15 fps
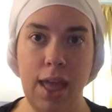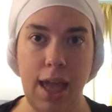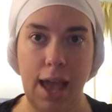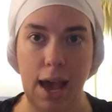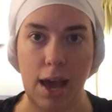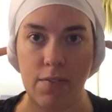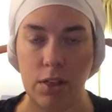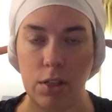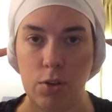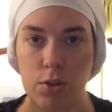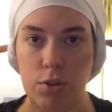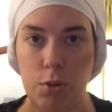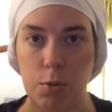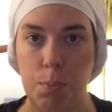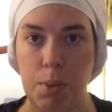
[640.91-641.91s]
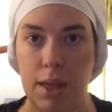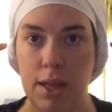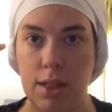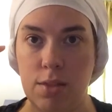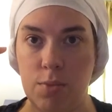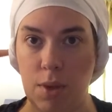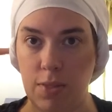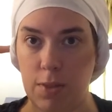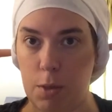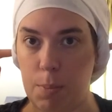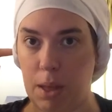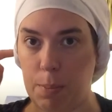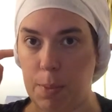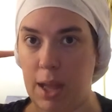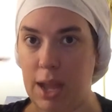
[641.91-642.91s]
Having those two pins right there
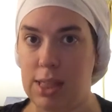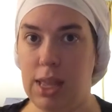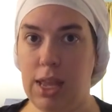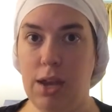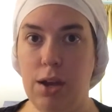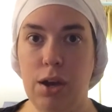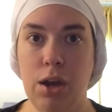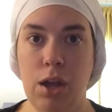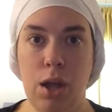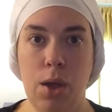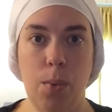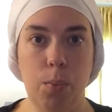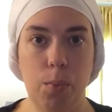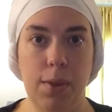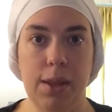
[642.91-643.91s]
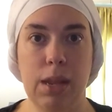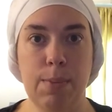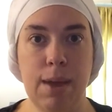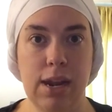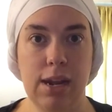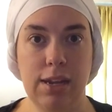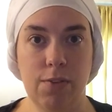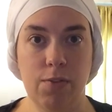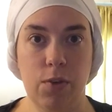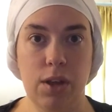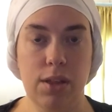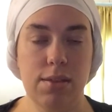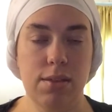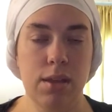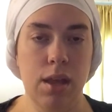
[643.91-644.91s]
back behind the ear really made a
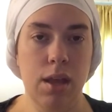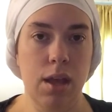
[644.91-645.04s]
difference,